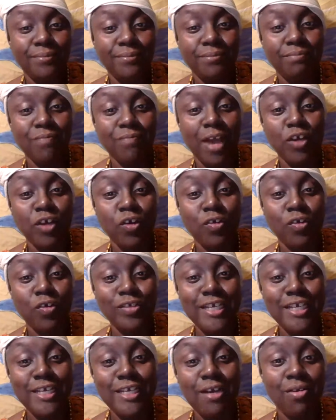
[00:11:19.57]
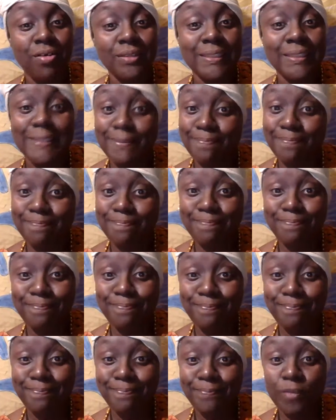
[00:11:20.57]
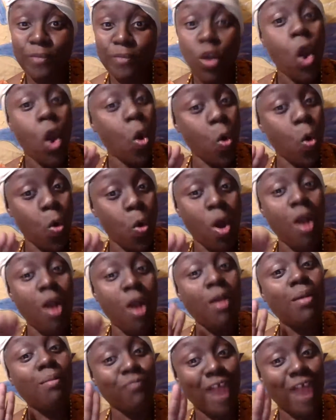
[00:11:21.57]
vaya con Dios, or